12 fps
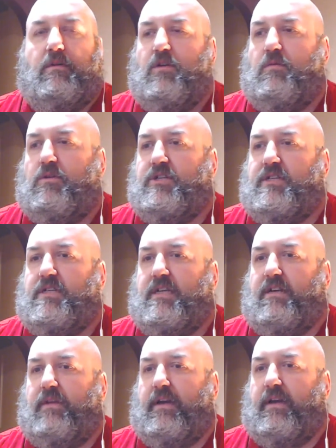you're watching
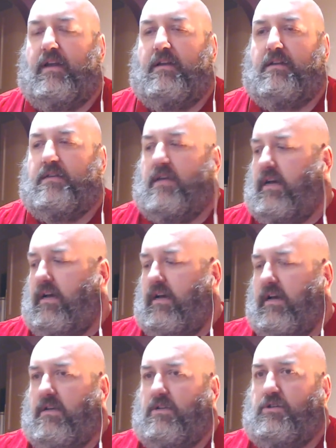TV and
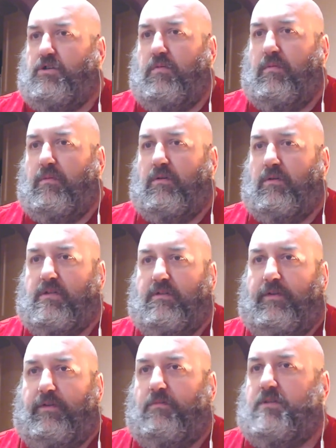supermodels
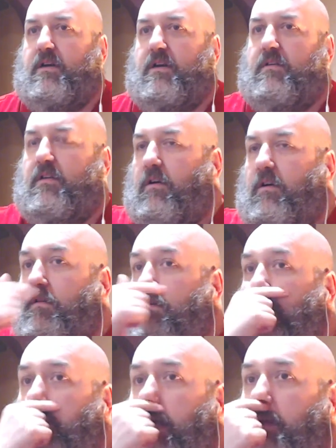and film stars are
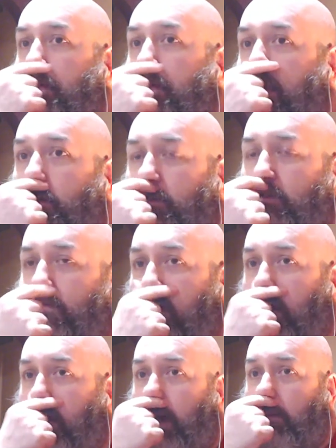constantly playing with their nostrils
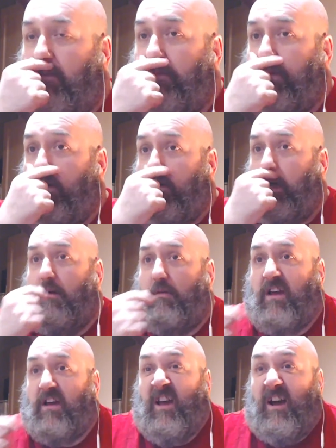like that when they've been on
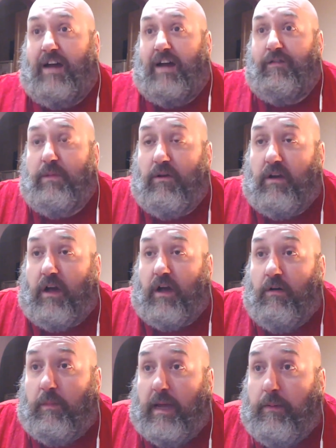coke. I haven't been on
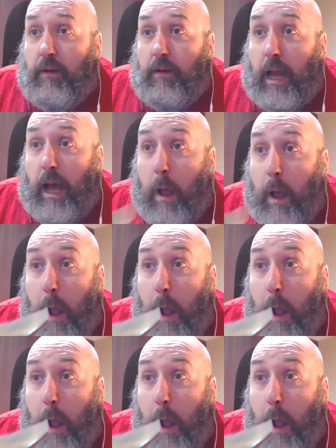coke, people. Look,